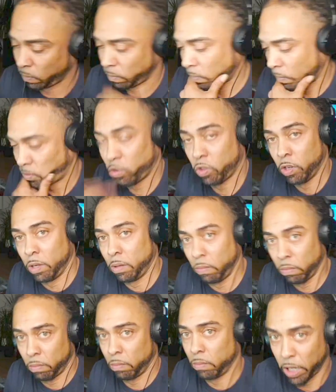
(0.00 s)

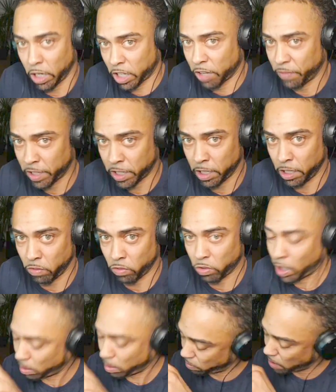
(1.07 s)
certain activities.
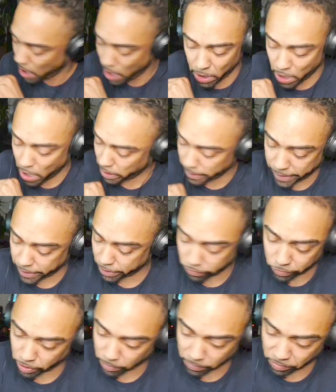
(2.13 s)
Nah, ain't no
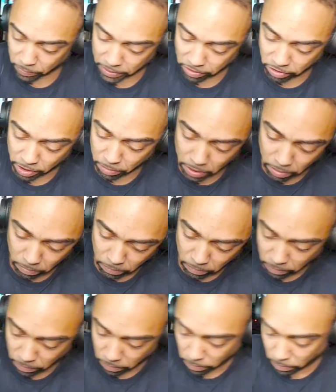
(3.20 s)
freedom of speech here, bro.
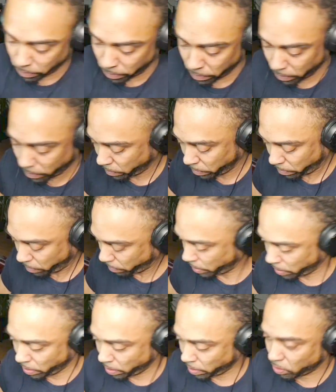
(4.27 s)
Now
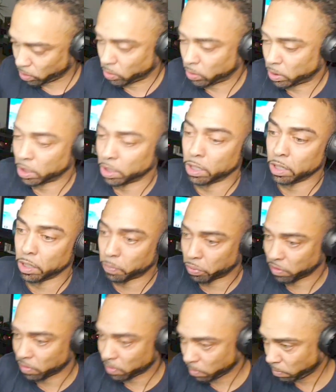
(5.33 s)
you need to go under the
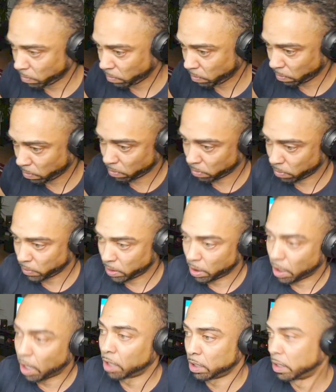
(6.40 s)
prison.
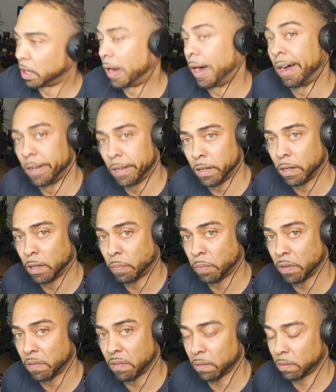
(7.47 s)
Under the
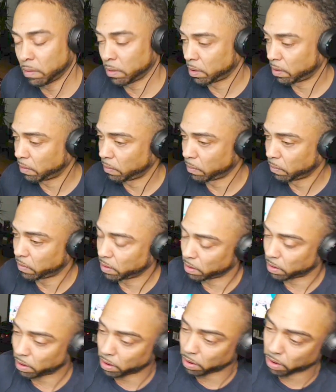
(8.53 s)
prison. Like, you know what I'm
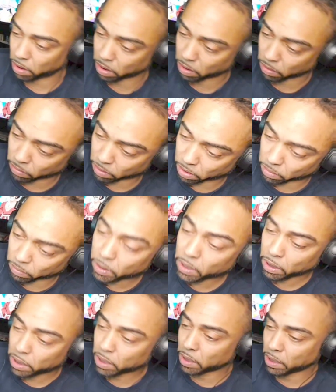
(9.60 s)
saying? Like, yo.
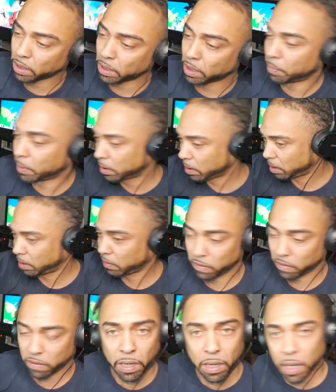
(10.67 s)
Yeah, but as he
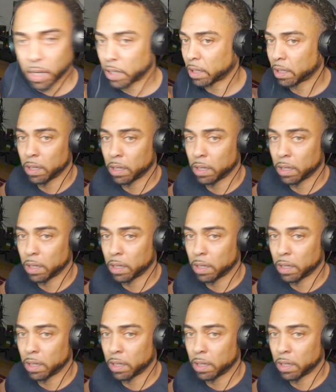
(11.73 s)
said, like,